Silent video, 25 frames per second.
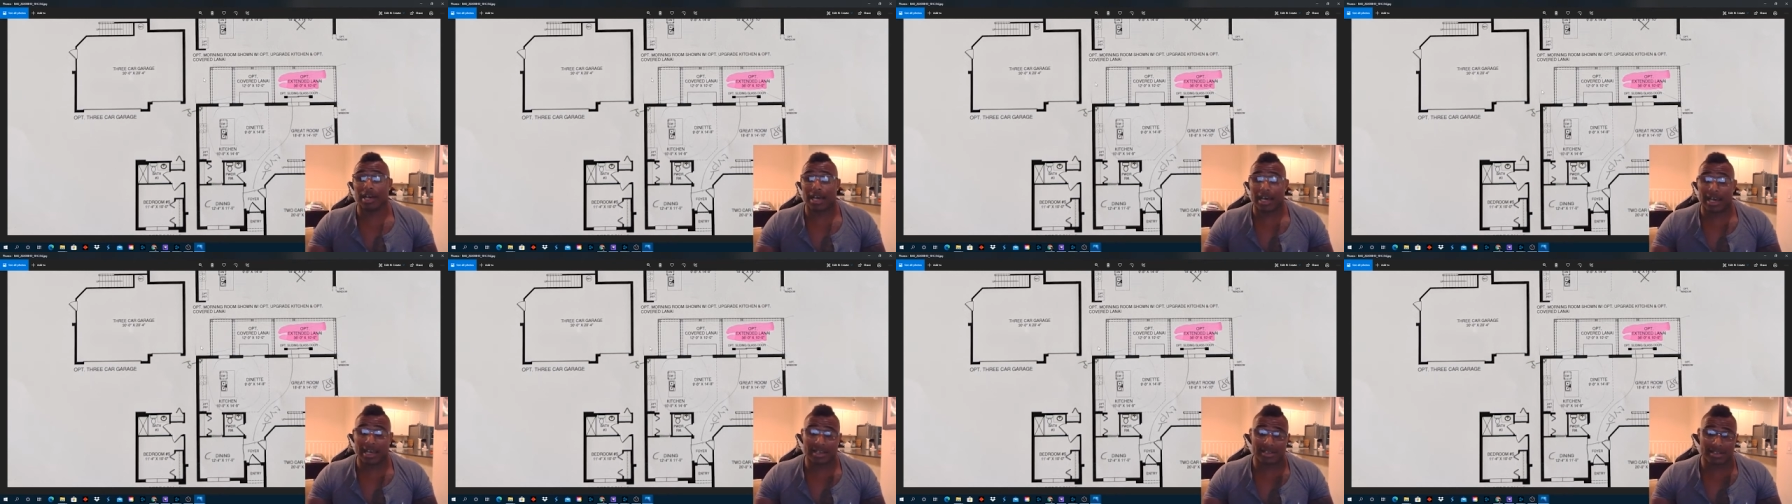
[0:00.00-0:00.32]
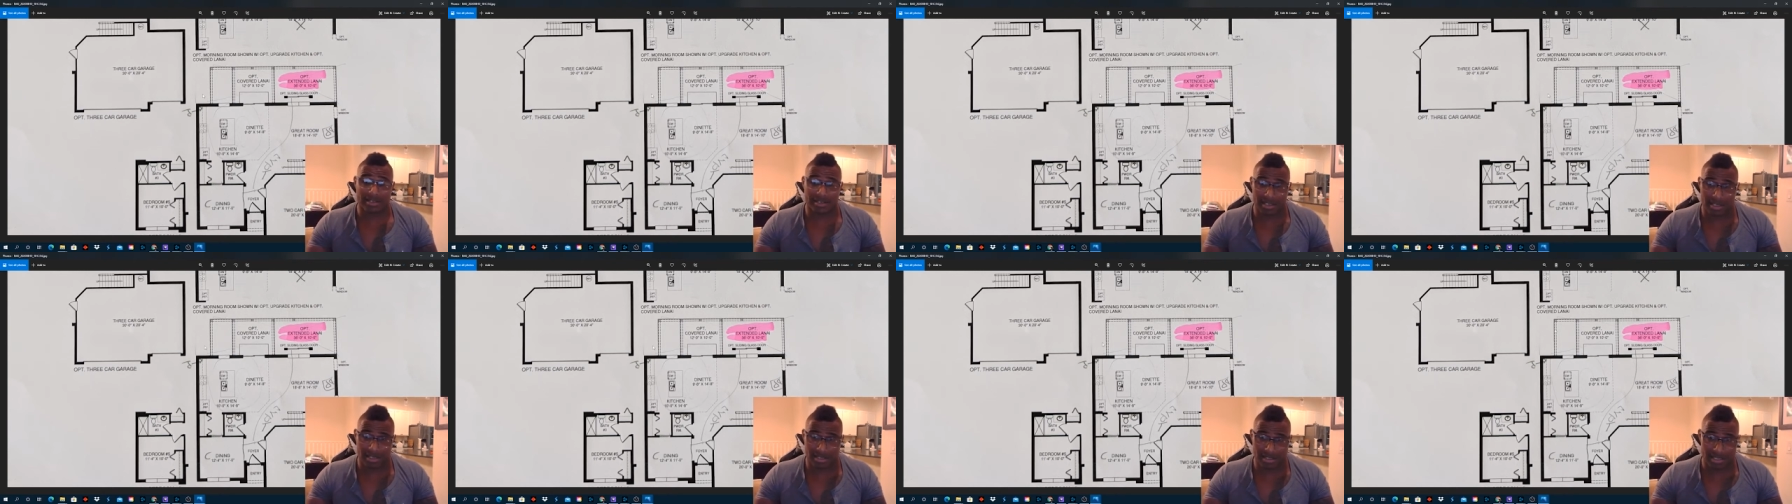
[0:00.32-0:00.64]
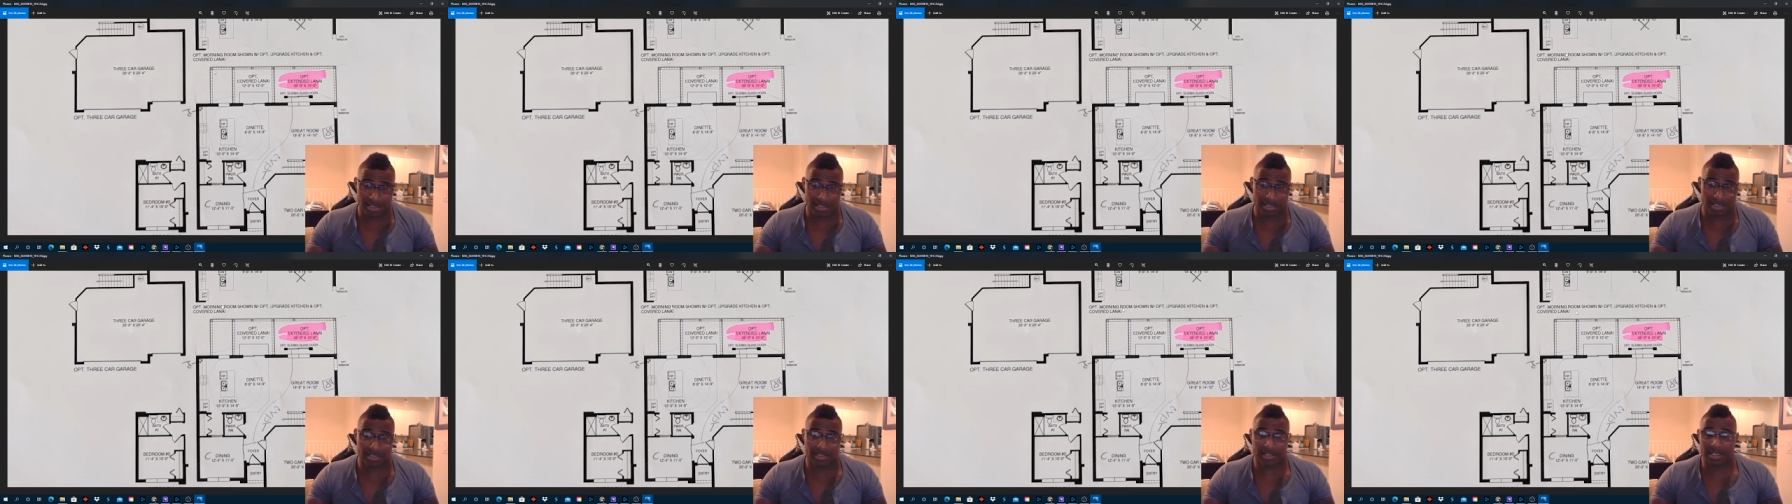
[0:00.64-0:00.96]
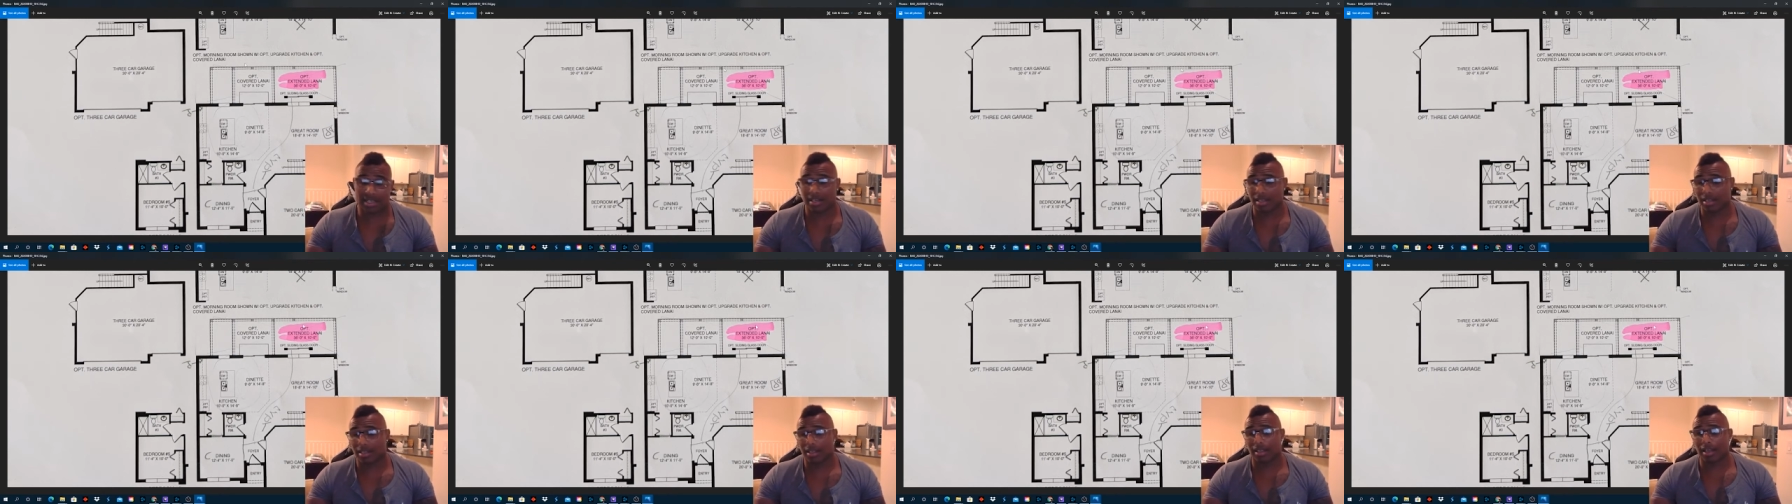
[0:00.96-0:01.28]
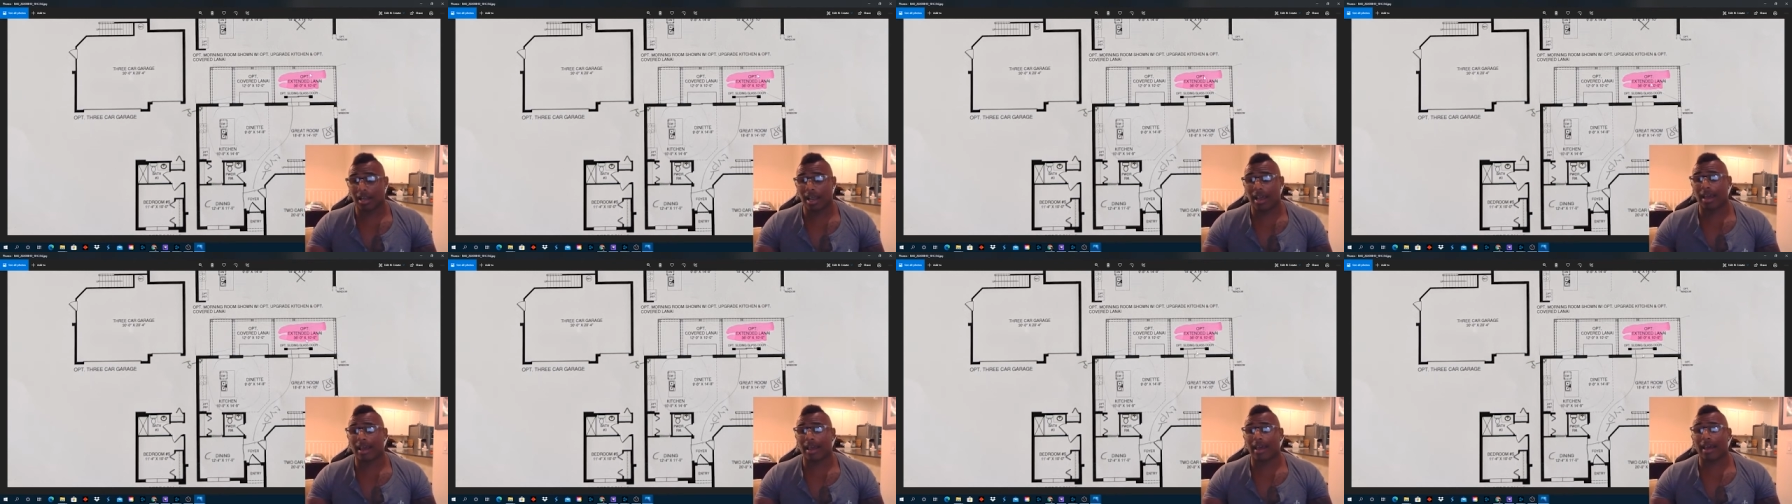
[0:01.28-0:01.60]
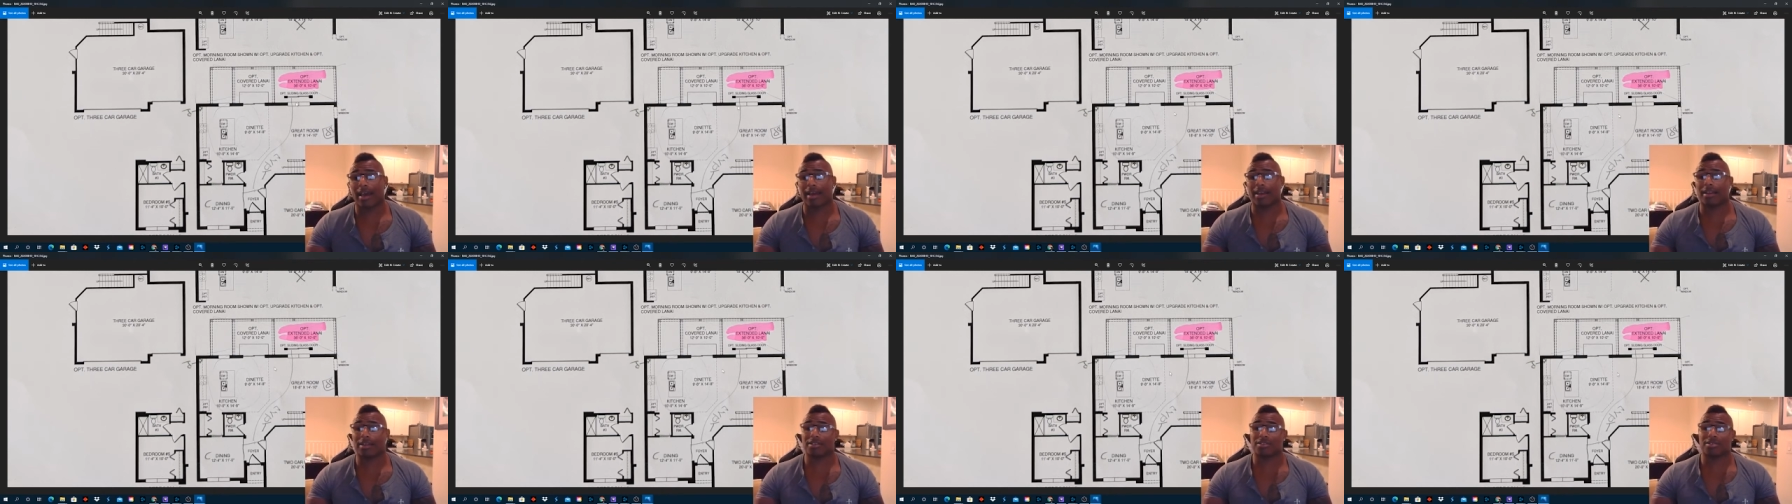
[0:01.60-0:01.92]
as does the extended lanai,
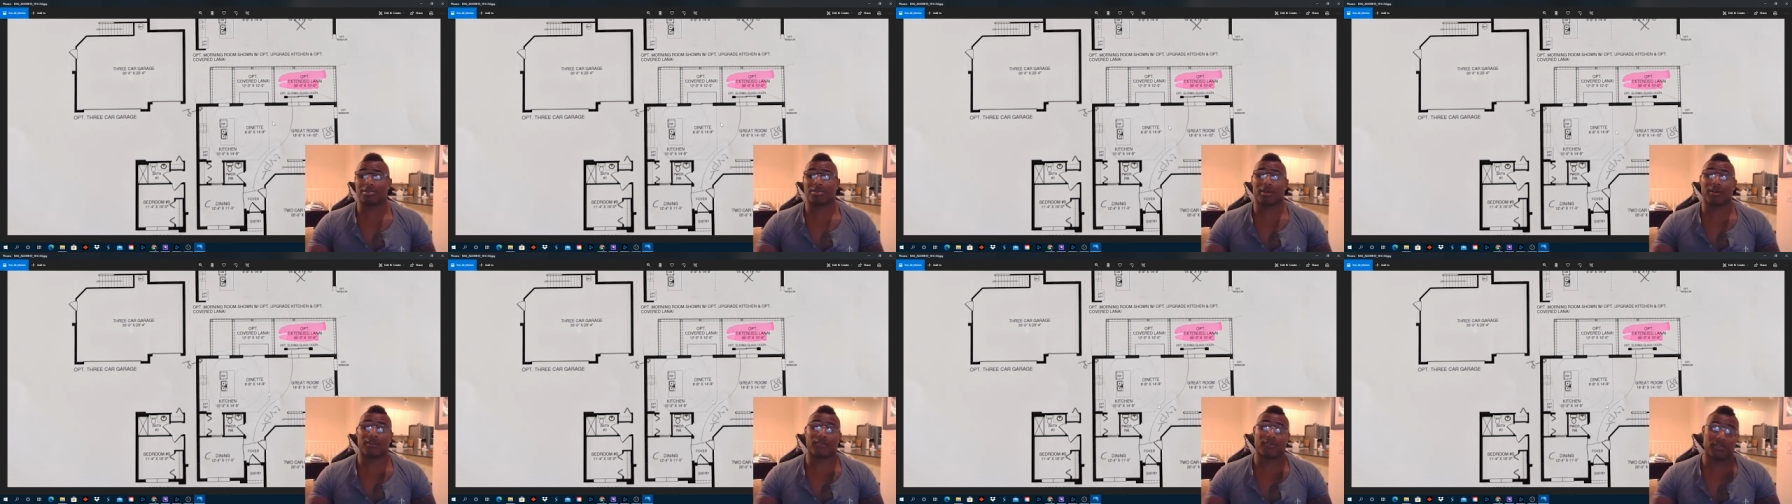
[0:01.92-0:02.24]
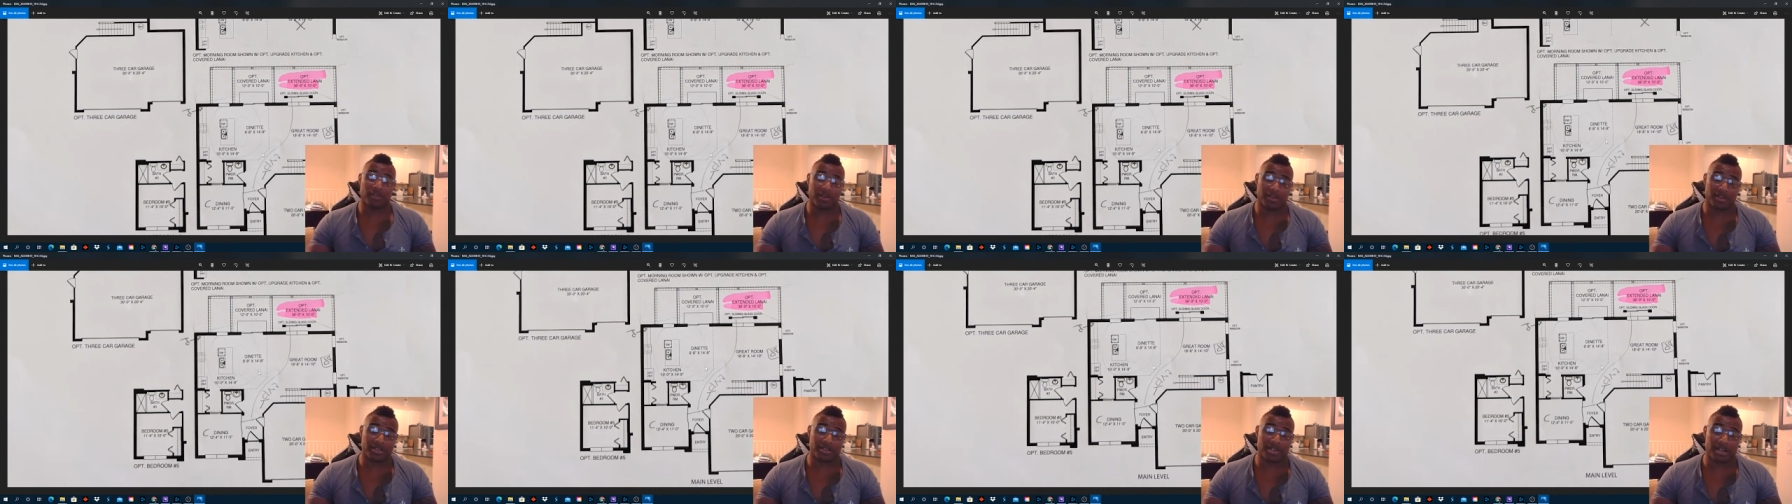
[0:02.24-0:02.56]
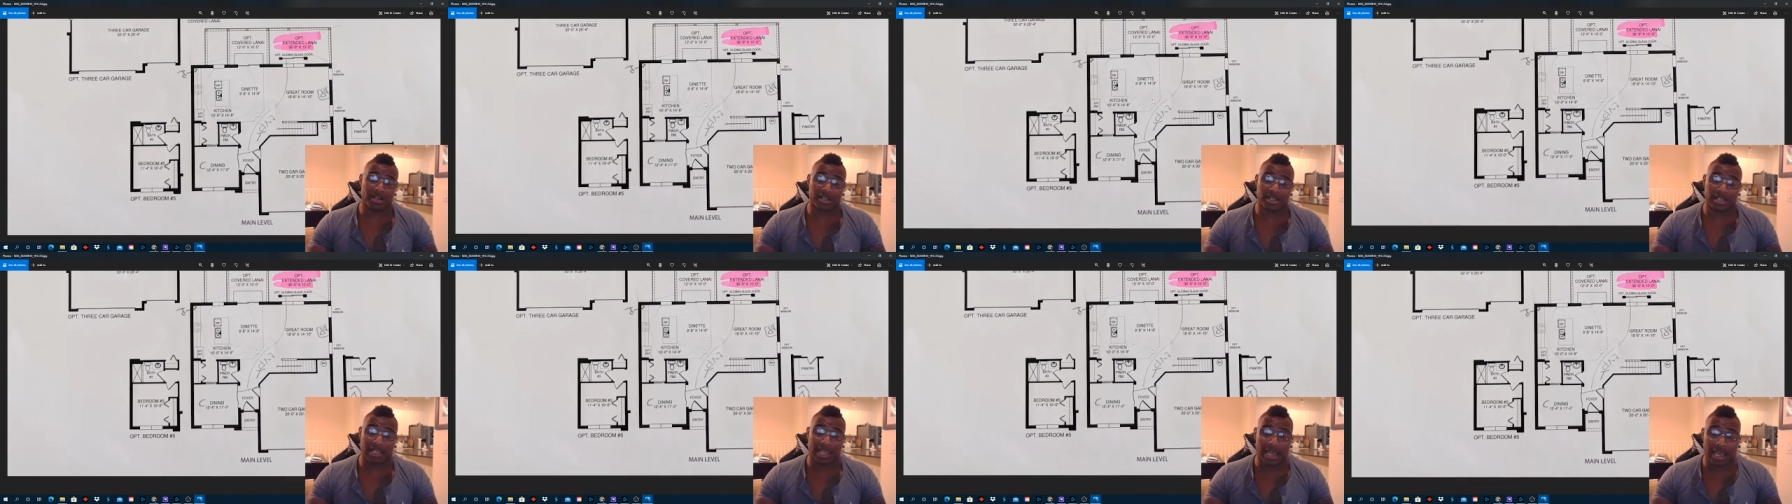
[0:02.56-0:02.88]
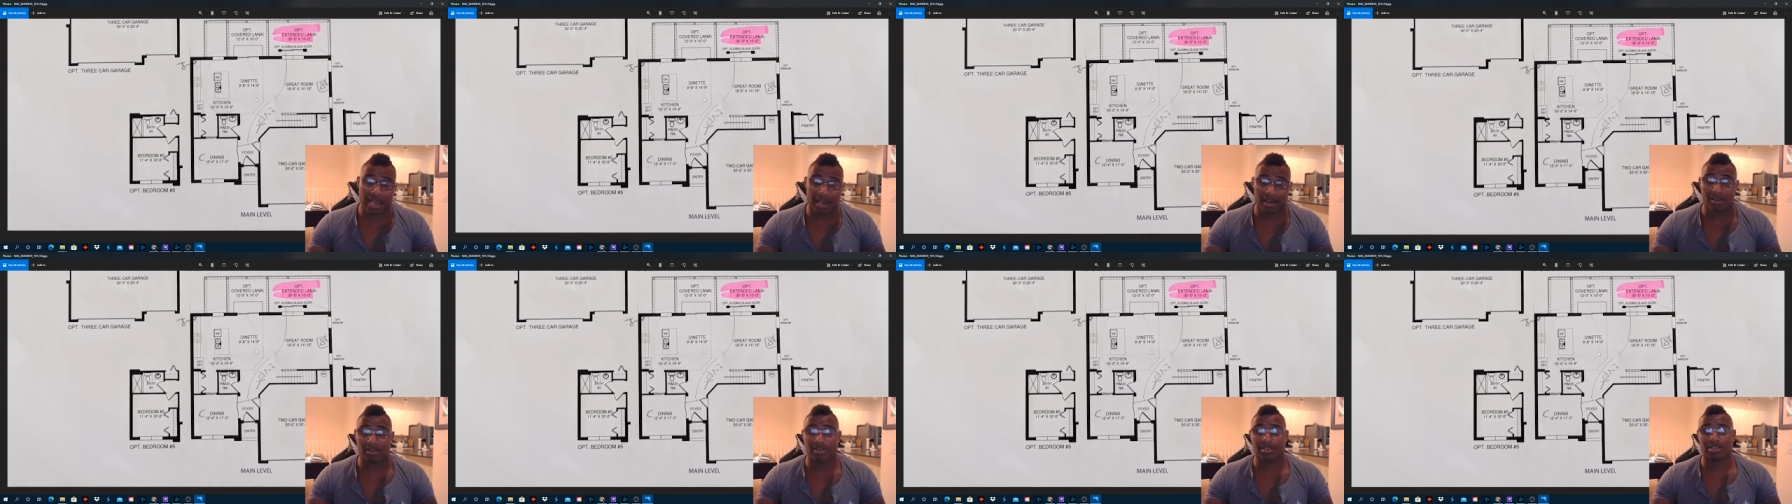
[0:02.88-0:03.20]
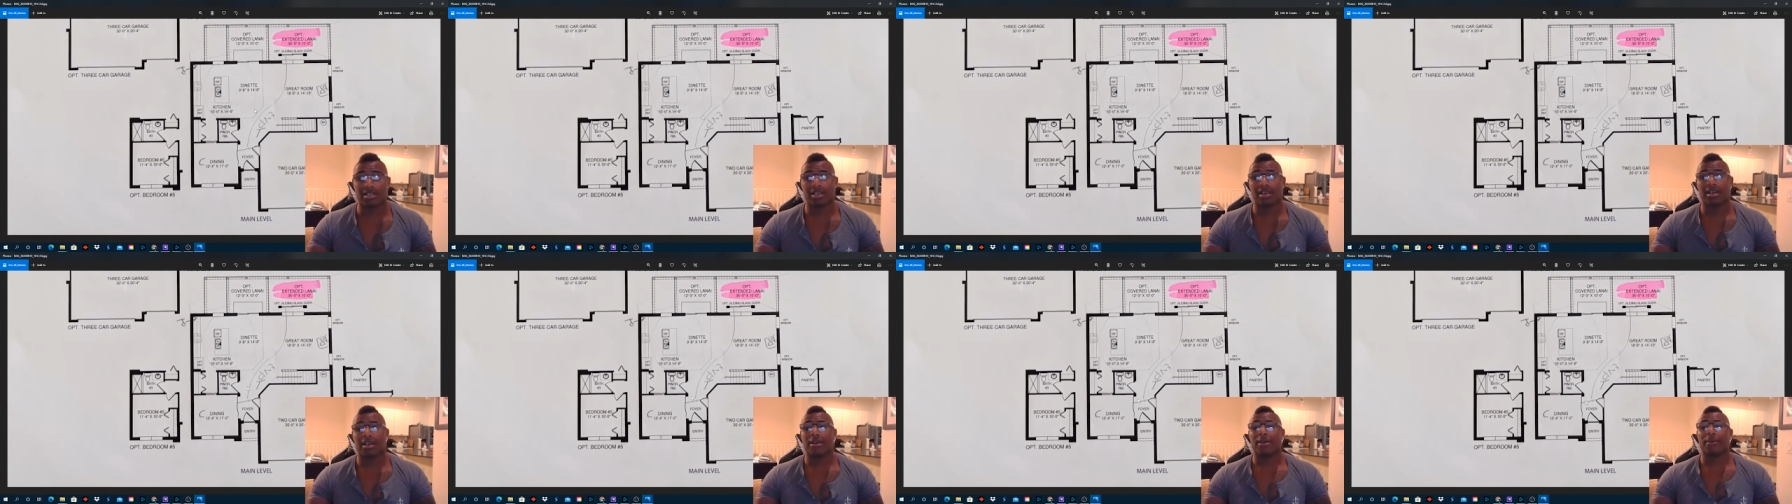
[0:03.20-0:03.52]
adding square footage under the house.